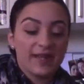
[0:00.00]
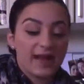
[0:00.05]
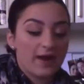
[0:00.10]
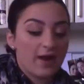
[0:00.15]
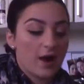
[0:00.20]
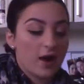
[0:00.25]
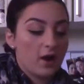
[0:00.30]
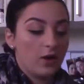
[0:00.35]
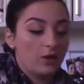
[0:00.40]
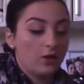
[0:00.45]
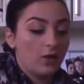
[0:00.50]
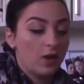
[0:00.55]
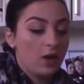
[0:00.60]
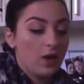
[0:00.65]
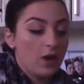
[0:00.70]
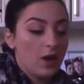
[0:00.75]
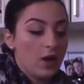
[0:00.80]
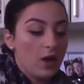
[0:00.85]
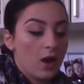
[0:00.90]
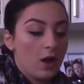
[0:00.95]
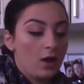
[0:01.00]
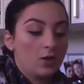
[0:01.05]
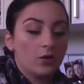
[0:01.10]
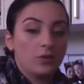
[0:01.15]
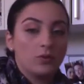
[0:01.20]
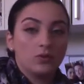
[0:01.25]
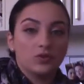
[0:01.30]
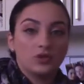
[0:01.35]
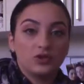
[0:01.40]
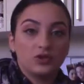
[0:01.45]
and I'll
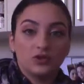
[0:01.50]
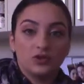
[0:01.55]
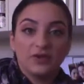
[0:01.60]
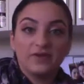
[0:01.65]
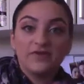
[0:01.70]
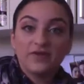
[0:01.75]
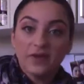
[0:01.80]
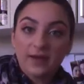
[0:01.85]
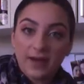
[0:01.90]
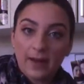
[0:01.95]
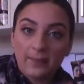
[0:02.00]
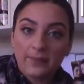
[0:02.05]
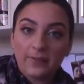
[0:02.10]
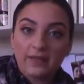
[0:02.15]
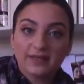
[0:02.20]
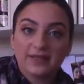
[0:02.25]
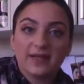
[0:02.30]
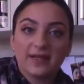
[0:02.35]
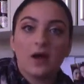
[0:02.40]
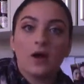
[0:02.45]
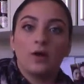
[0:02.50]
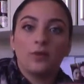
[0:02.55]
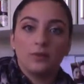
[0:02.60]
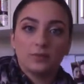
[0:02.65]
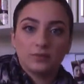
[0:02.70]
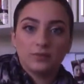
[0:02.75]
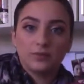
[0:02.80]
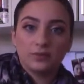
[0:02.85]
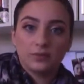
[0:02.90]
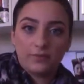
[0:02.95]
do different numbers and I'll
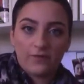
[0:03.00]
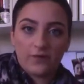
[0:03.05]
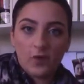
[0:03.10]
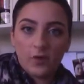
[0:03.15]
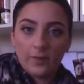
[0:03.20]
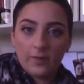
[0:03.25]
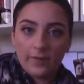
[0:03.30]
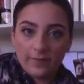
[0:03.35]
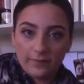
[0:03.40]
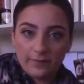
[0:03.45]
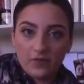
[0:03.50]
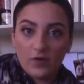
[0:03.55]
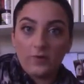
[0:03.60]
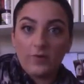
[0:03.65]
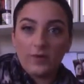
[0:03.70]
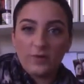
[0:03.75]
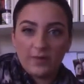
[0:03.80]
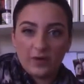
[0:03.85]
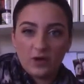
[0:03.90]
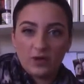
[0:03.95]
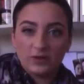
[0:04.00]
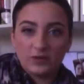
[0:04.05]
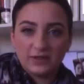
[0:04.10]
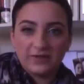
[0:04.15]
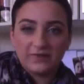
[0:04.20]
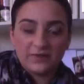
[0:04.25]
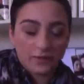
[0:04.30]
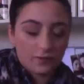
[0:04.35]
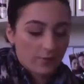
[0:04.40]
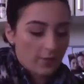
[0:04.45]
form them in all
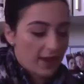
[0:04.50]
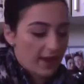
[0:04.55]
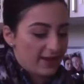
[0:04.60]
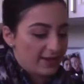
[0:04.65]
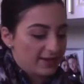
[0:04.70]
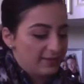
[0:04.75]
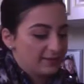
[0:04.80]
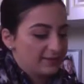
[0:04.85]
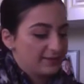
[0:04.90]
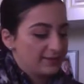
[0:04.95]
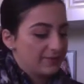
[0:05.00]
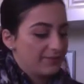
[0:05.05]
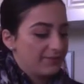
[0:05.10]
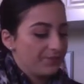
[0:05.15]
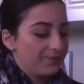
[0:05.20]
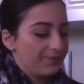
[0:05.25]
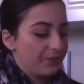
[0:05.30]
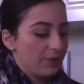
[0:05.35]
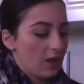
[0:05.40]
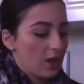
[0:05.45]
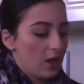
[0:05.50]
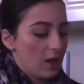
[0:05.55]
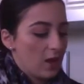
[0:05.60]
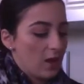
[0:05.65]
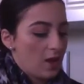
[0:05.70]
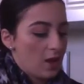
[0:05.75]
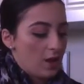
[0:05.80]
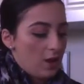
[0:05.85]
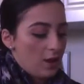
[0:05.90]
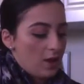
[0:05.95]
different ways.
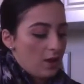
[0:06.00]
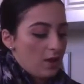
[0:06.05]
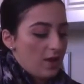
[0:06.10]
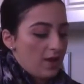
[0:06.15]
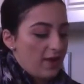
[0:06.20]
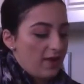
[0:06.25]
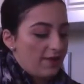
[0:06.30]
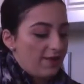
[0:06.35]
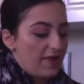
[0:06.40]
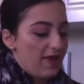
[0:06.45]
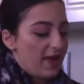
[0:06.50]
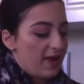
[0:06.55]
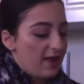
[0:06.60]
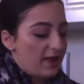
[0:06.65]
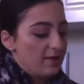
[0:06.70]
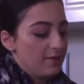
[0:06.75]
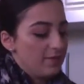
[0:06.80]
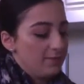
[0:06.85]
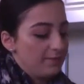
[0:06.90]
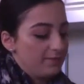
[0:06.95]
And then